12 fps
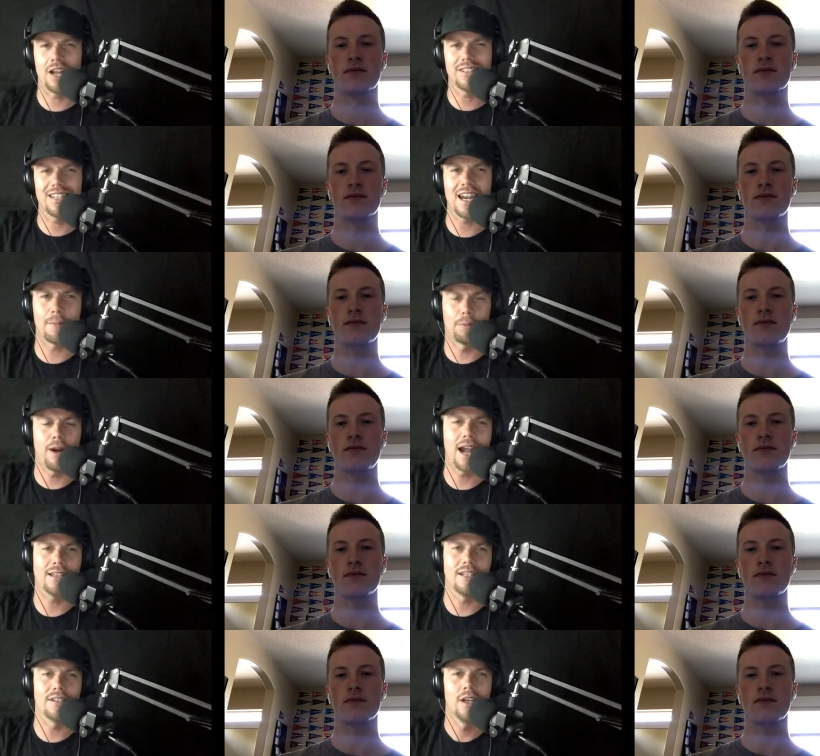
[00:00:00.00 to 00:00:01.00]
Speaker 1: outside of
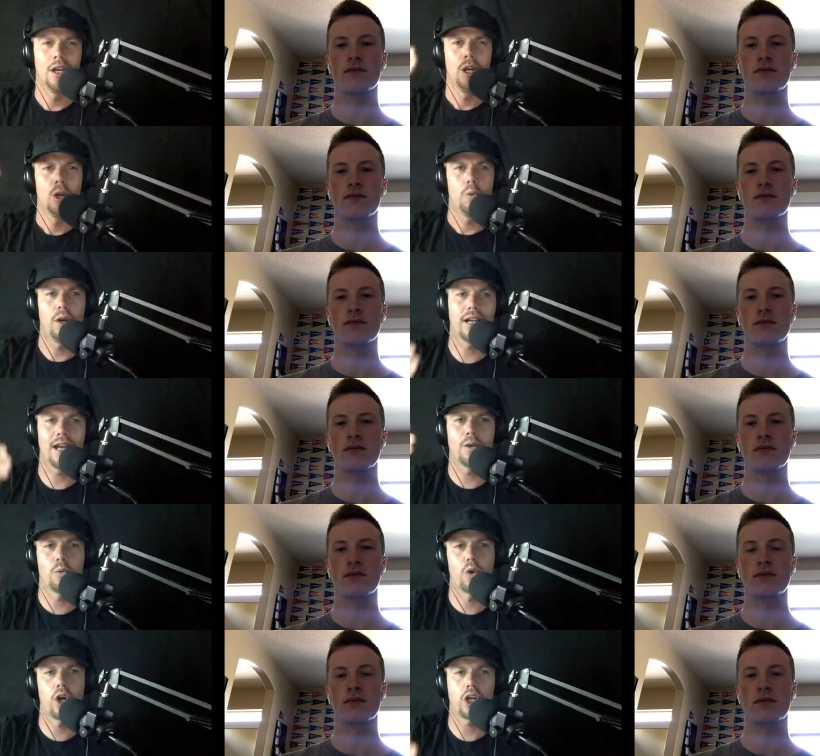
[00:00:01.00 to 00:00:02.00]
practice? What kind
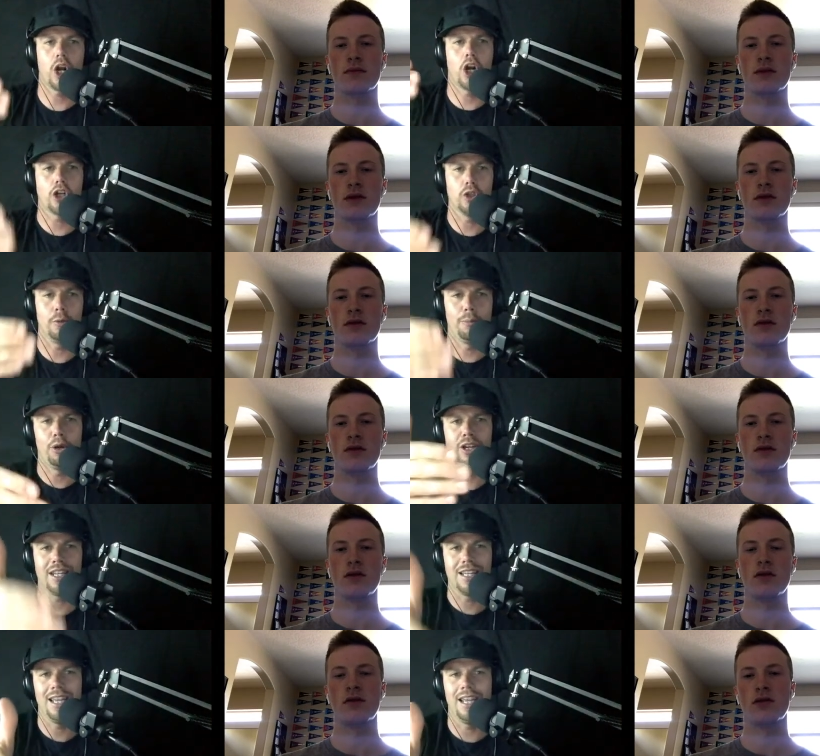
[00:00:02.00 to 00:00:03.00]
of work are you
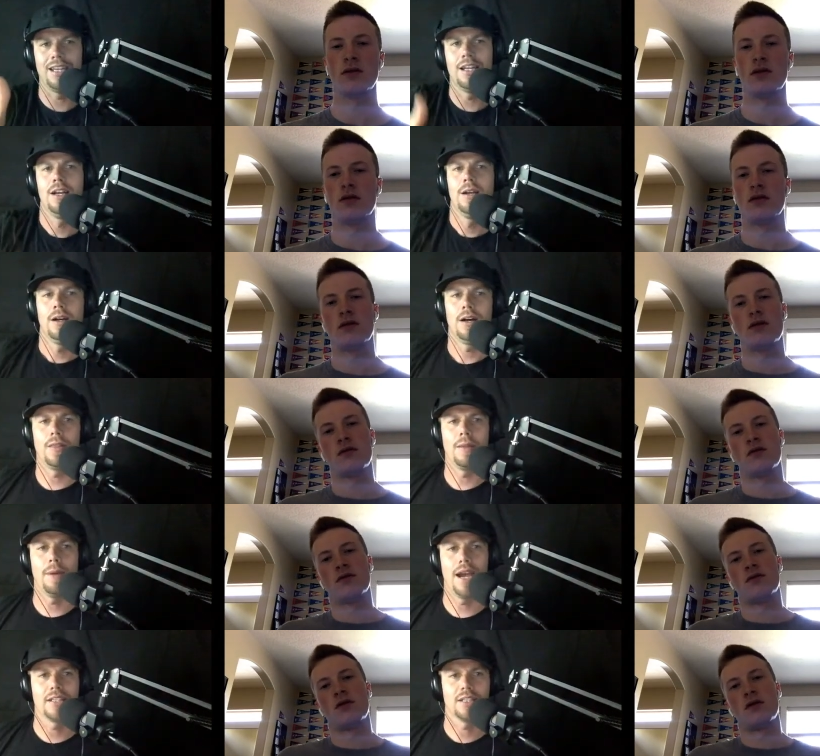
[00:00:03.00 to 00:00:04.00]
putting in on the
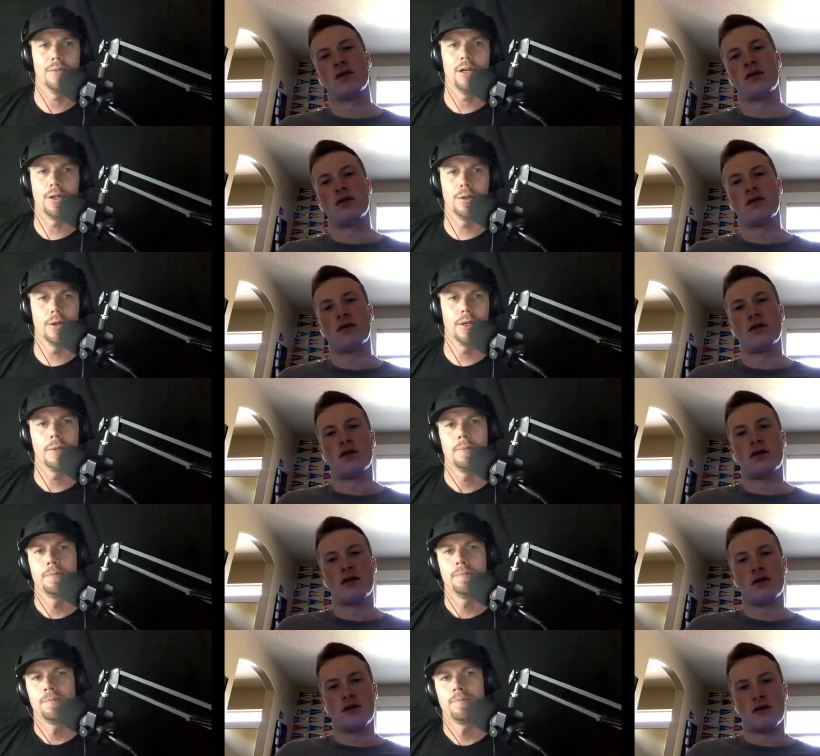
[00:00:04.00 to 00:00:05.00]
basketball court?
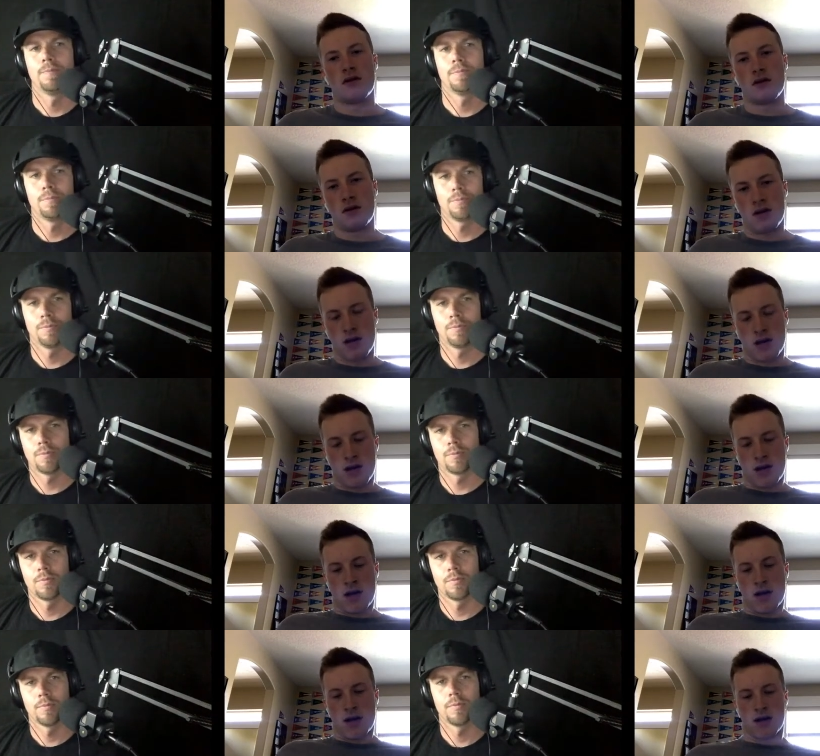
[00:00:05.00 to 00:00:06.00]

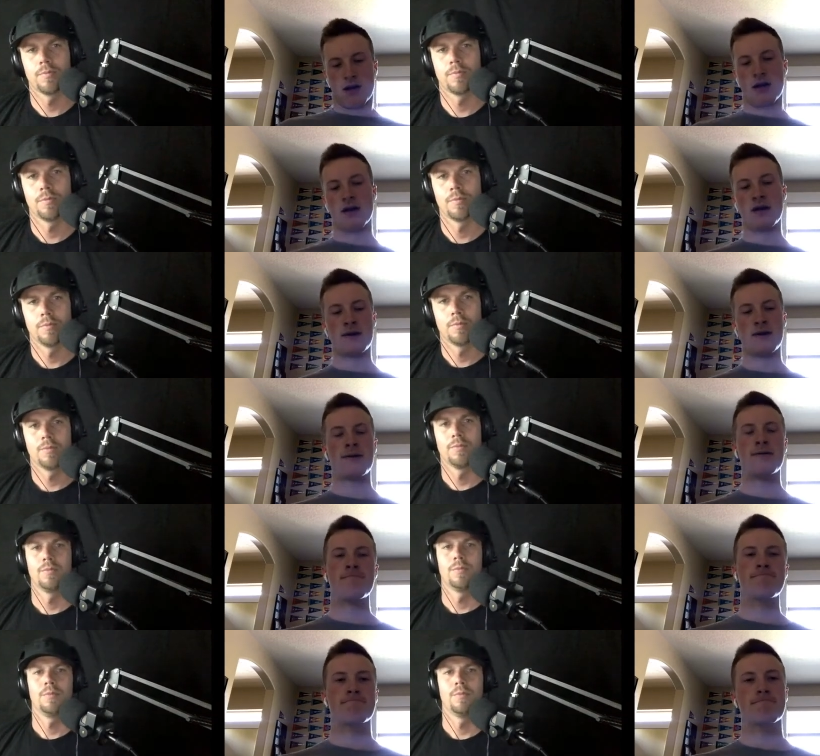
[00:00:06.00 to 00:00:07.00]

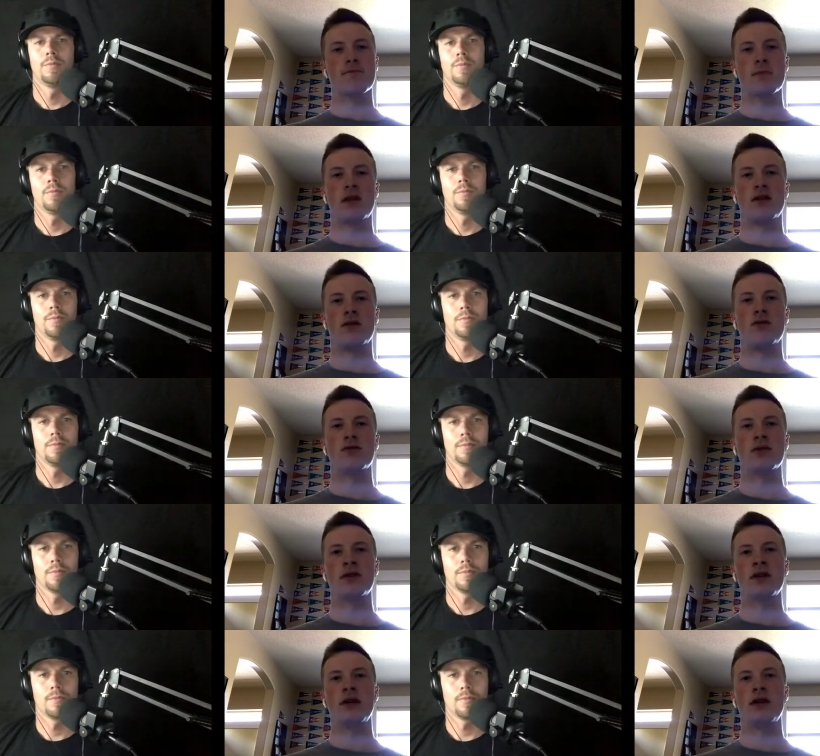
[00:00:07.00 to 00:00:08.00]
Speaker 2: Um,
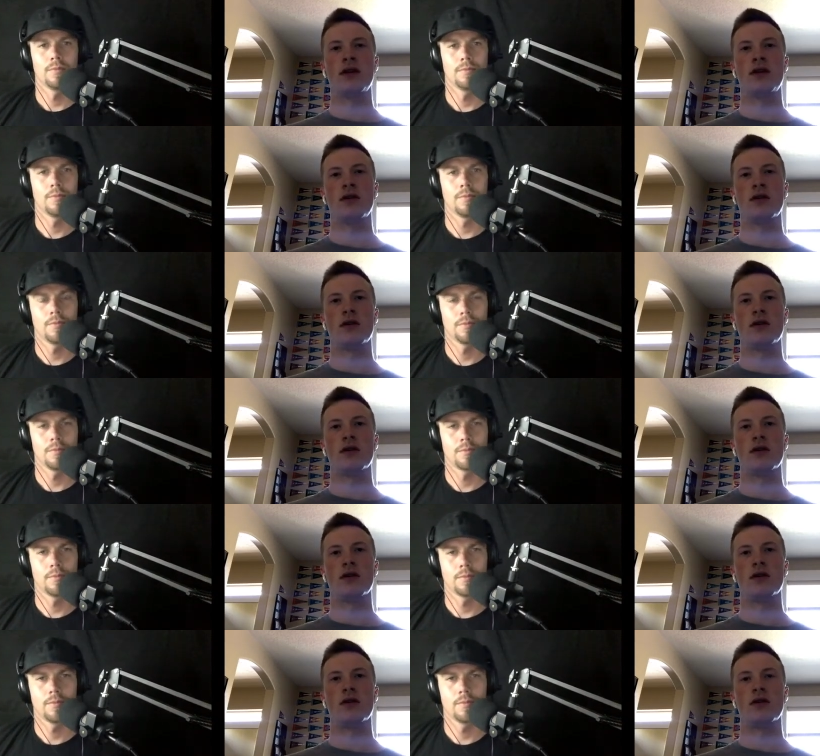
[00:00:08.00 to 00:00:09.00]
usually
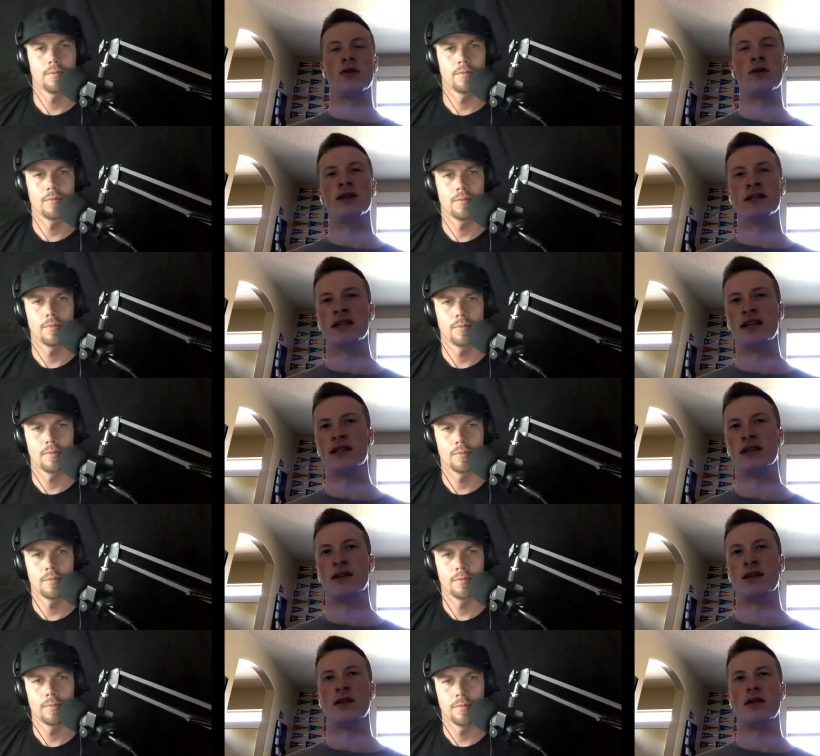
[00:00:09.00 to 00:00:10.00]
during the
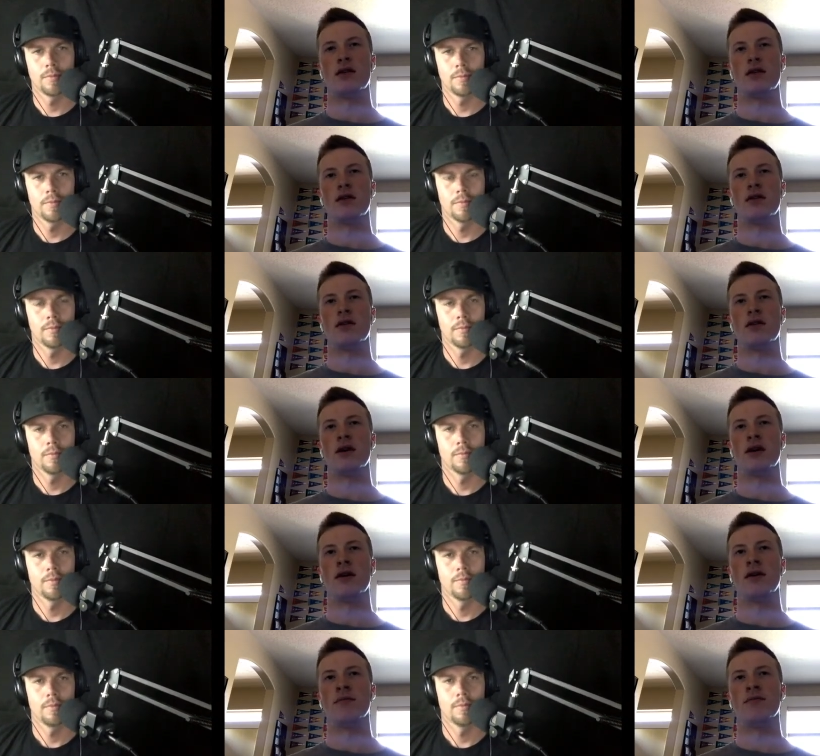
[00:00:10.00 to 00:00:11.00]
season,
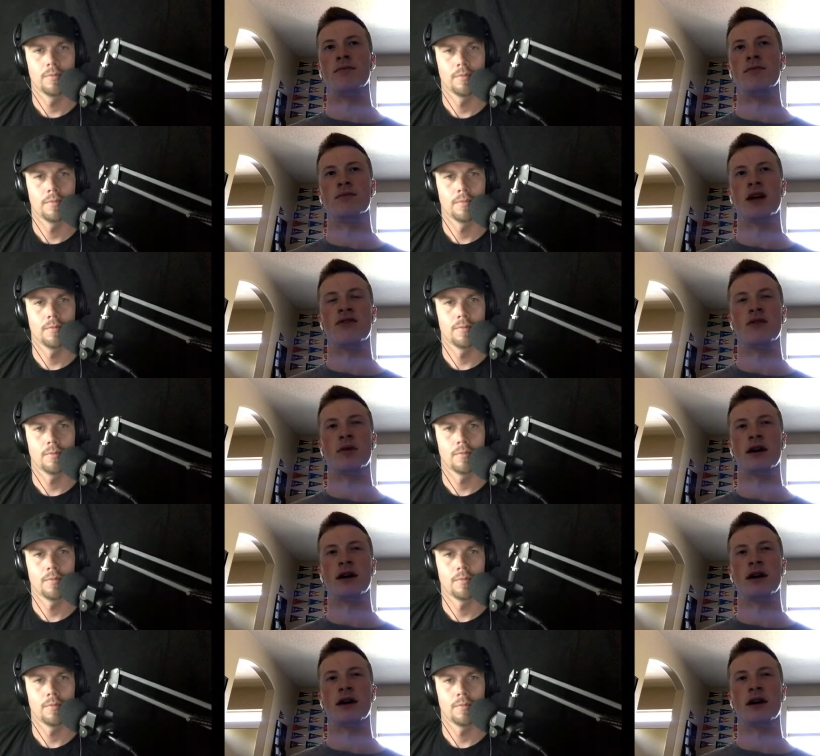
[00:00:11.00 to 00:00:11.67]
um, after